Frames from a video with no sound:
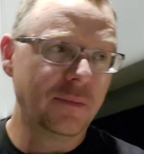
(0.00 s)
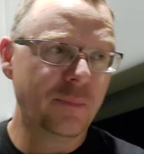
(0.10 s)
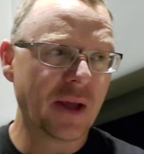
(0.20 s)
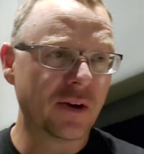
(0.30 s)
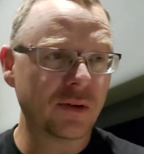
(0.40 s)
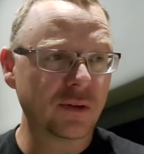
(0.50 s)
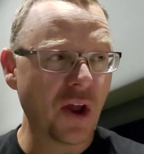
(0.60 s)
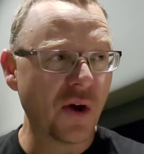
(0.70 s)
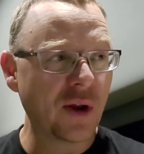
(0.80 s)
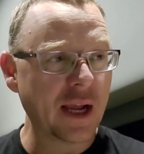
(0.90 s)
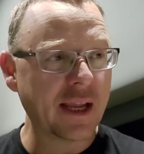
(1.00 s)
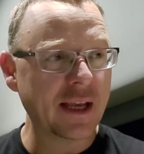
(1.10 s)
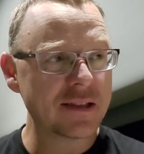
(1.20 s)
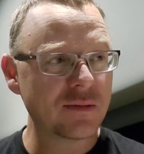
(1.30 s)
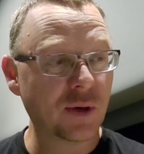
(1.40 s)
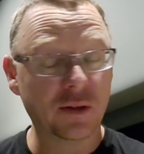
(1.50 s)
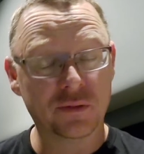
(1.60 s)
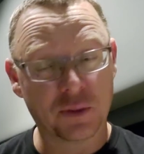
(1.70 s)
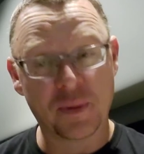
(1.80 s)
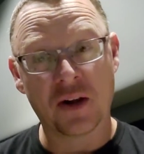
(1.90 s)
better known, I guess, well,
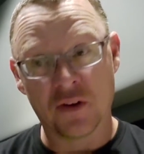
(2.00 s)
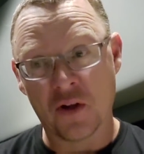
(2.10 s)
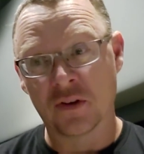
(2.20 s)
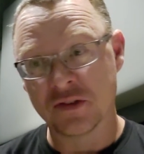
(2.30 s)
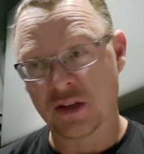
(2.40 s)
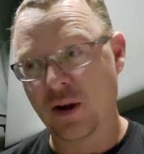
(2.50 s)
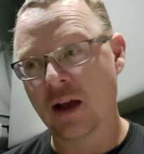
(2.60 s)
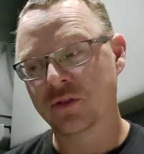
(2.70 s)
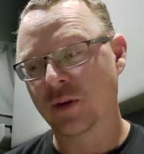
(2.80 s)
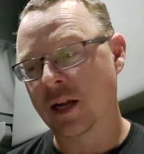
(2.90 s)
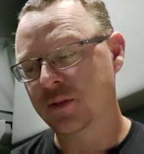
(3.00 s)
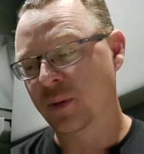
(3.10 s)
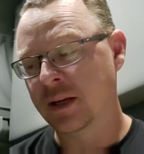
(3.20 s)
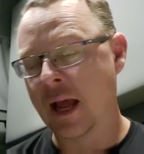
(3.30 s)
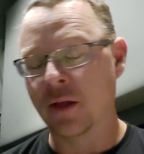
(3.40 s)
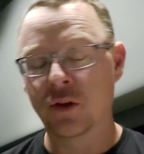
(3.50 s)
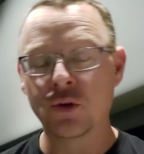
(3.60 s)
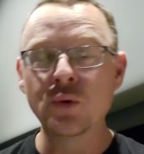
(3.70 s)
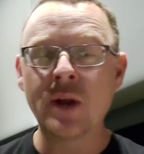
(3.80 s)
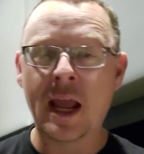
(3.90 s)
they're better known as the Crouch Ranch, but now the
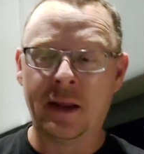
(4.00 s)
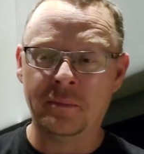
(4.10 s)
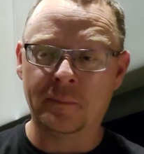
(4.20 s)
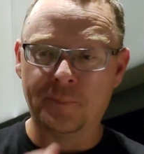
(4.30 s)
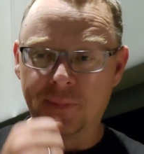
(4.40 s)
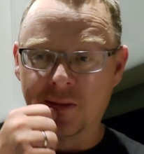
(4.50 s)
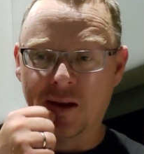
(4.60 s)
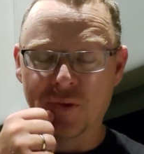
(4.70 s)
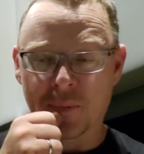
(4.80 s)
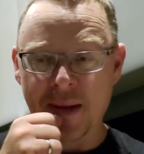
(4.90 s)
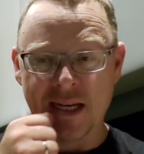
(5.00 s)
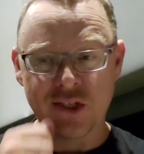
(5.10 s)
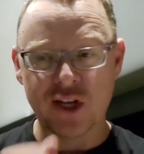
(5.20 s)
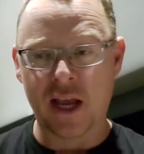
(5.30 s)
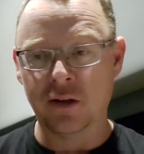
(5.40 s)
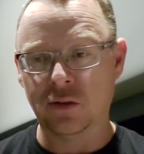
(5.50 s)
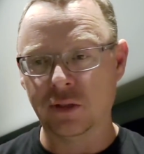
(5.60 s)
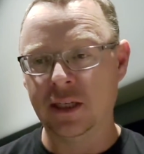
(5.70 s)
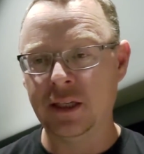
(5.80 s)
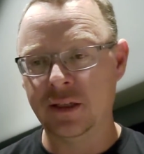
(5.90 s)
new name of their main channel
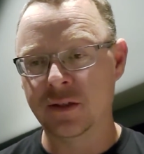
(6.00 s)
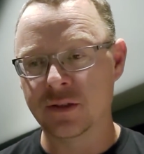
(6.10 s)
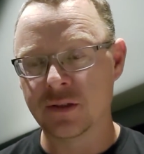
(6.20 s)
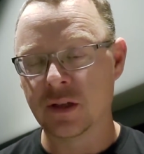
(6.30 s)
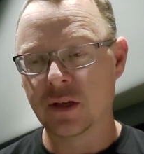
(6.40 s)
is